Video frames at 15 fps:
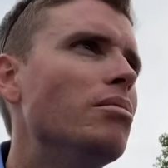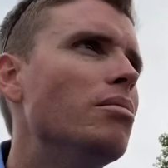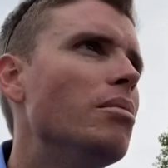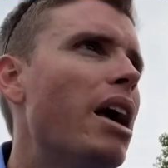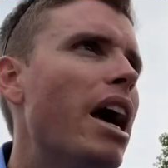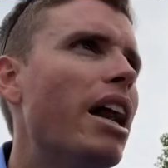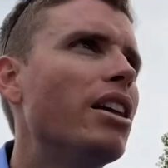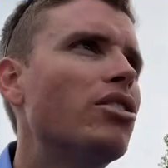
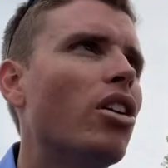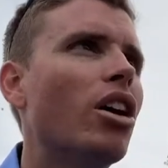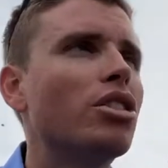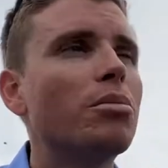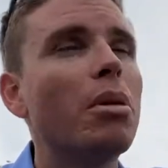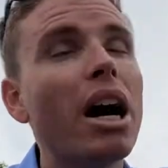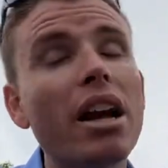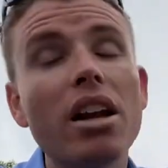and it's
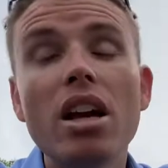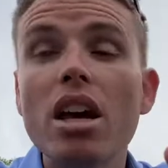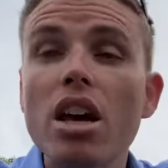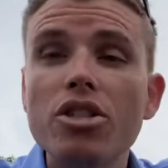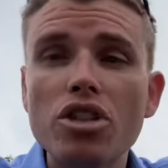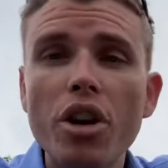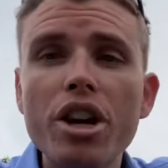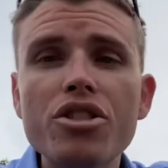awesome.
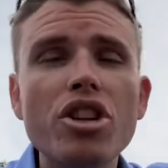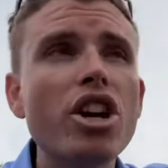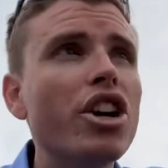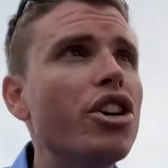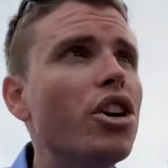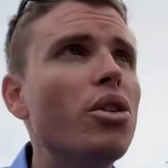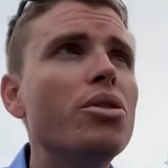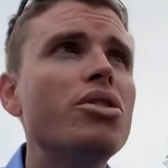But, so here's the good
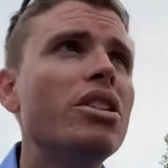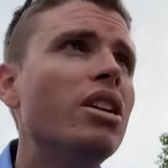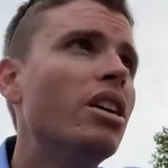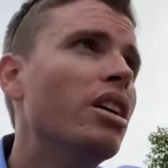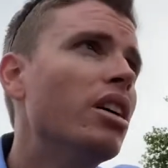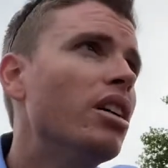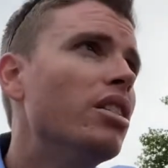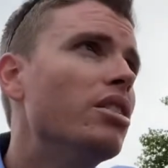news.
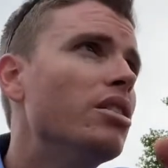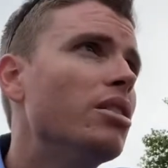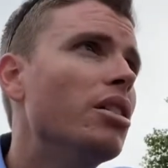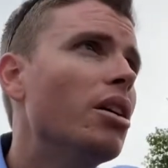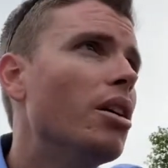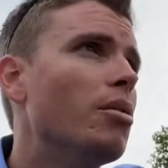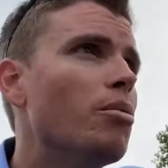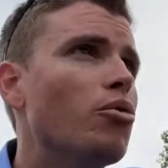
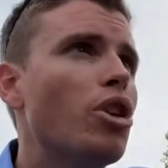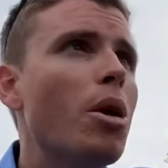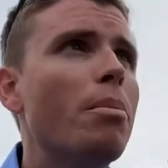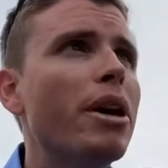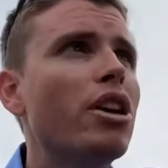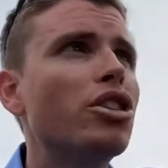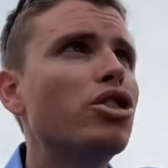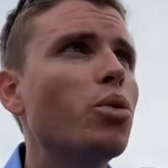Real
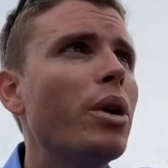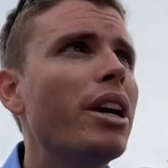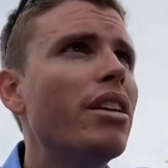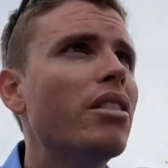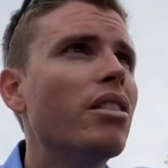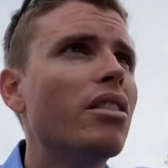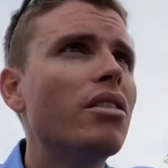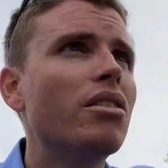bittersweet,
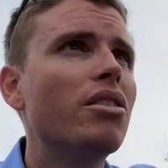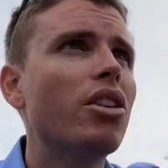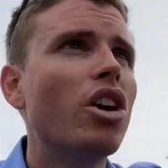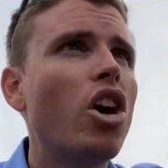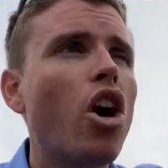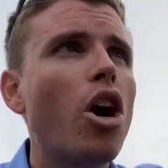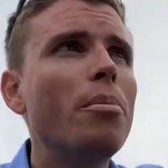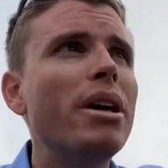the
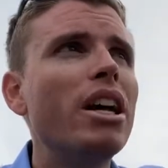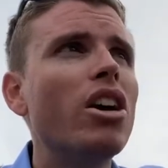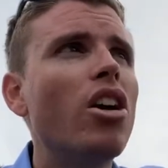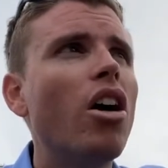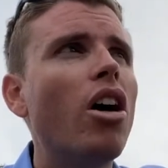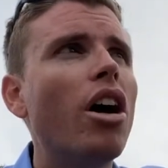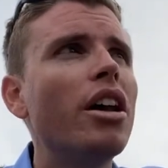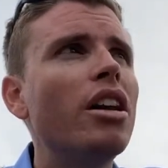car being
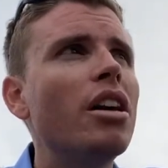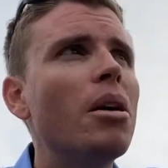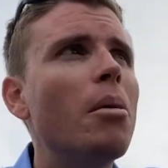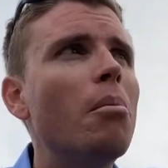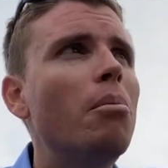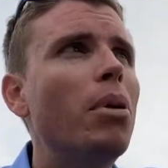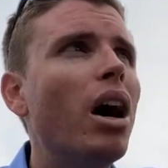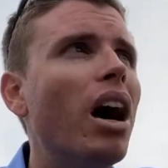gone,
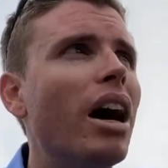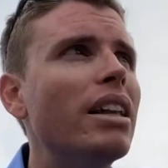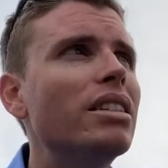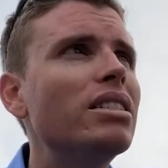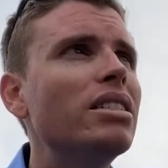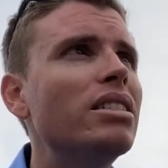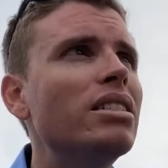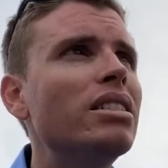but
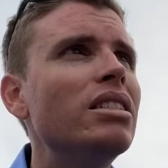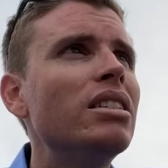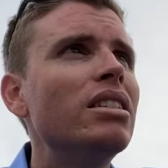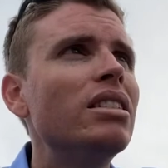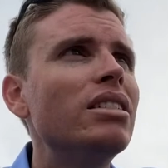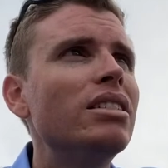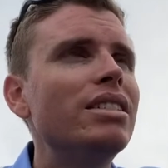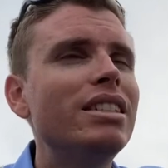
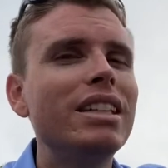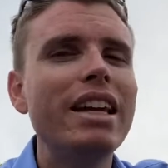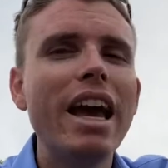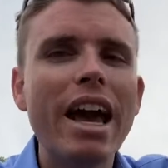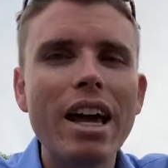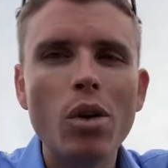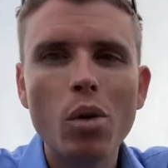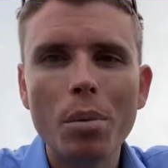
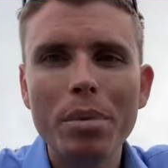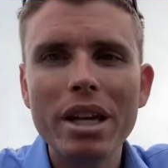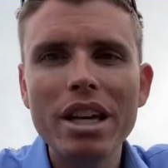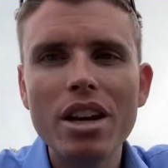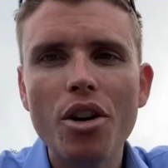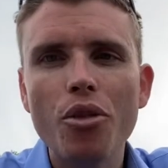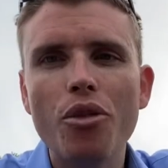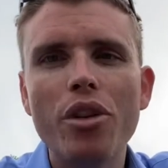C8 will be
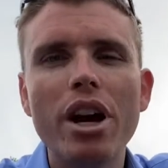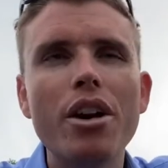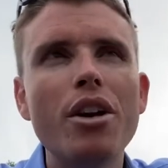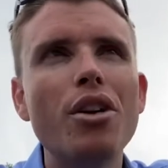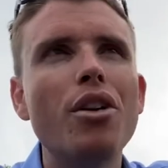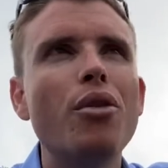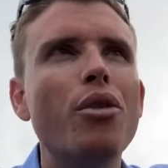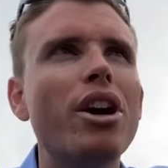here
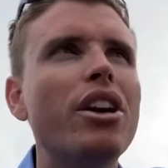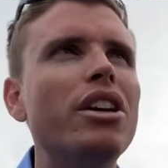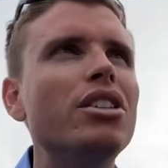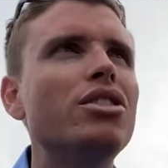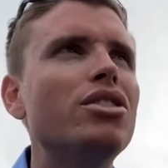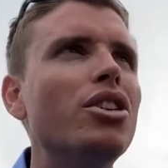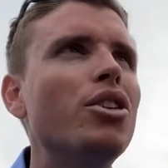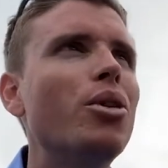very, very
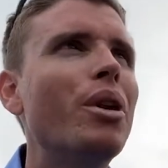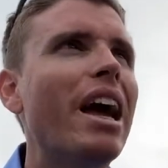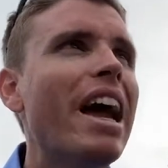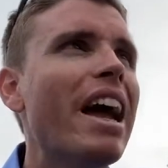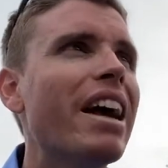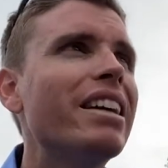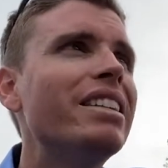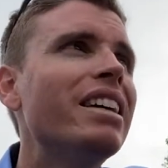soon.
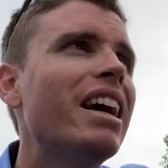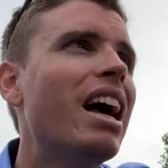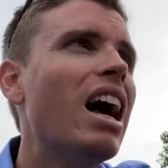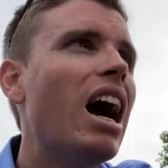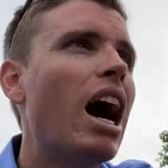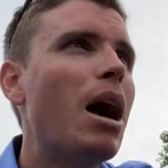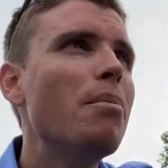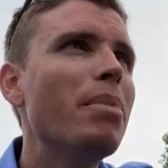And
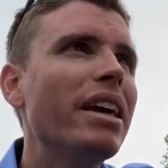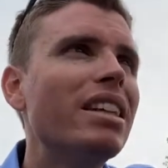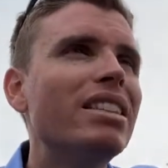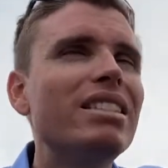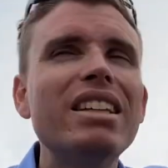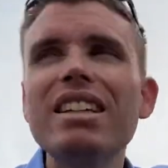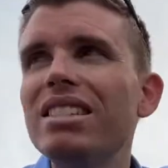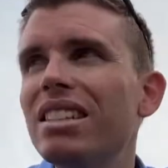I'm paying
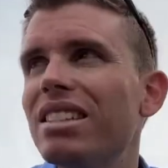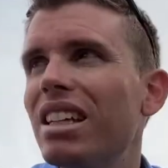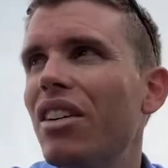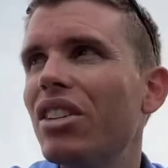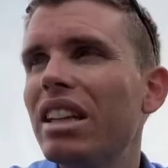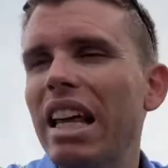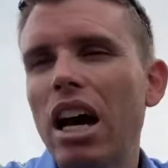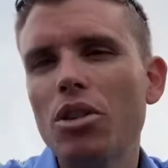
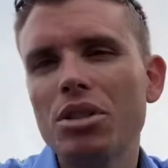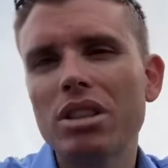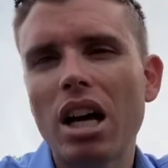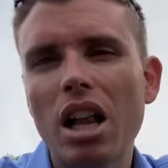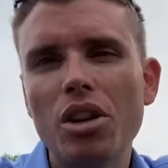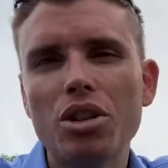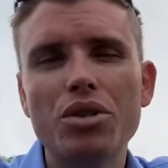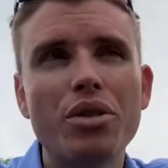$67,000
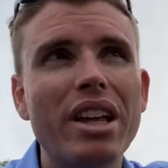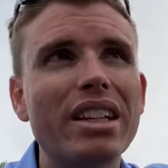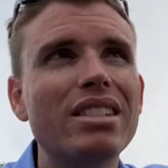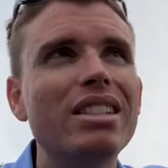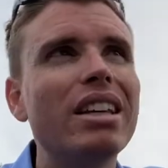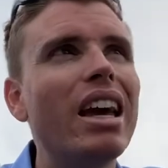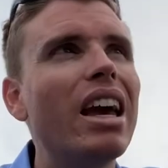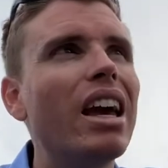for that
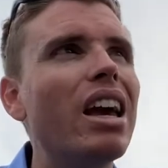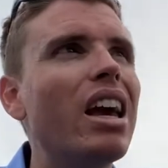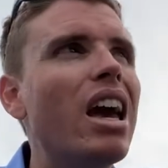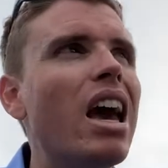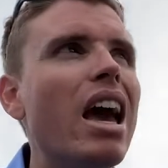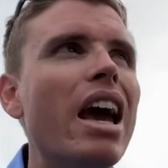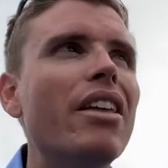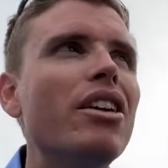C8.
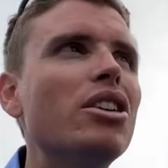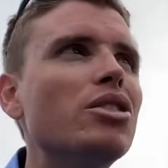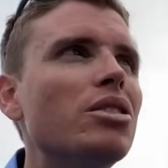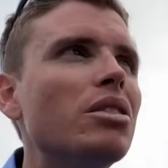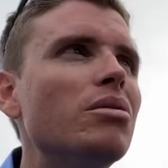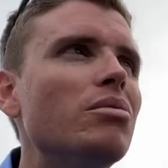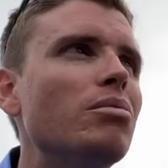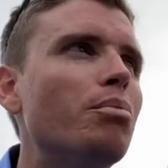And there's
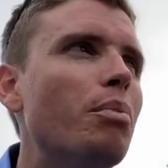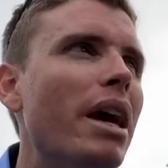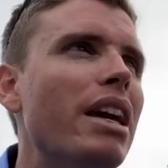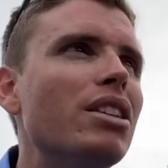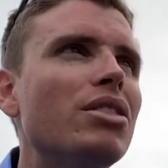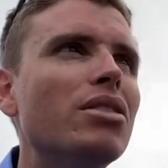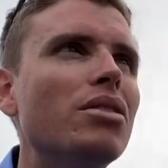base